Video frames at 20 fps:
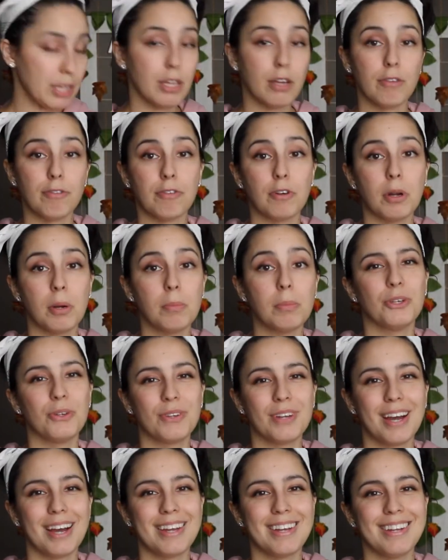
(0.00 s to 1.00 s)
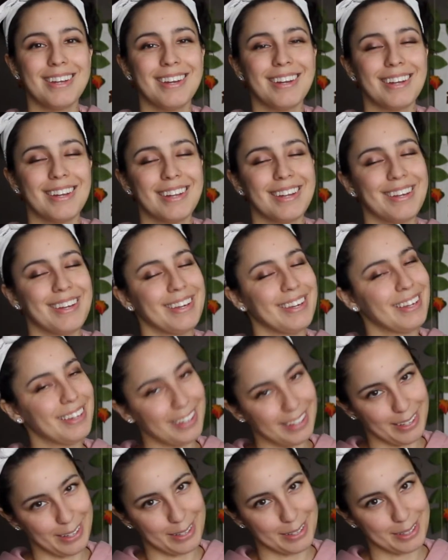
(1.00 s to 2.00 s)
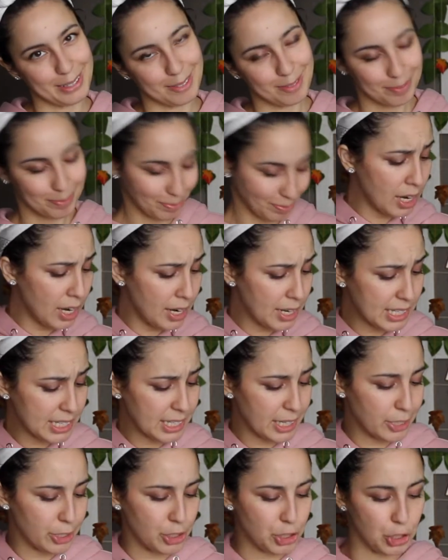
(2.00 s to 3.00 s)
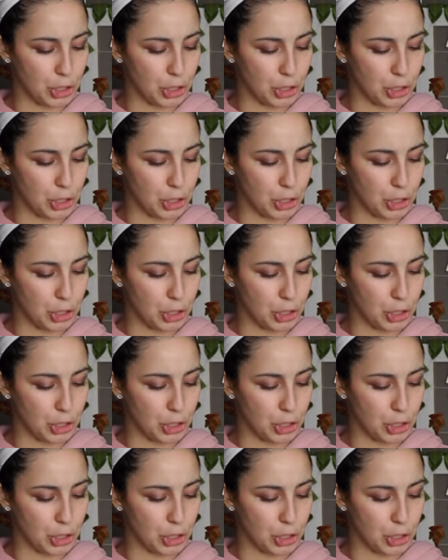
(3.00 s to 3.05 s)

and they're from United Kingdom. And it says